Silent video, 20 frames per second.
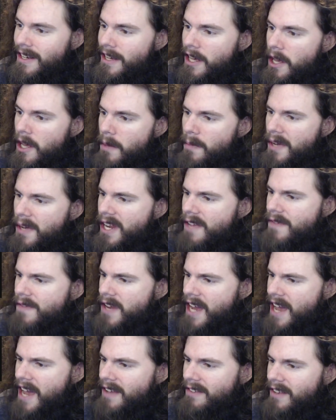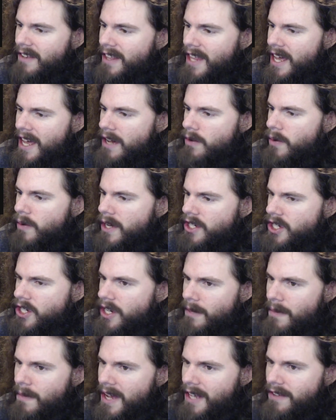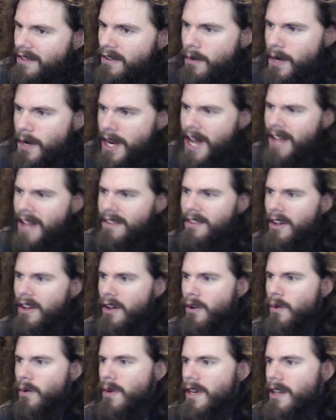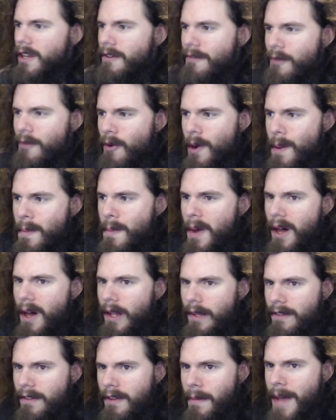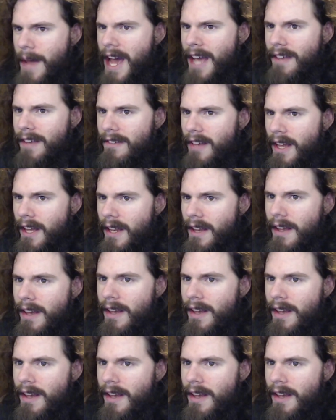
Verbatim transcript: But even asking that question makes you a Nazi, according to Foreign Policy magazine.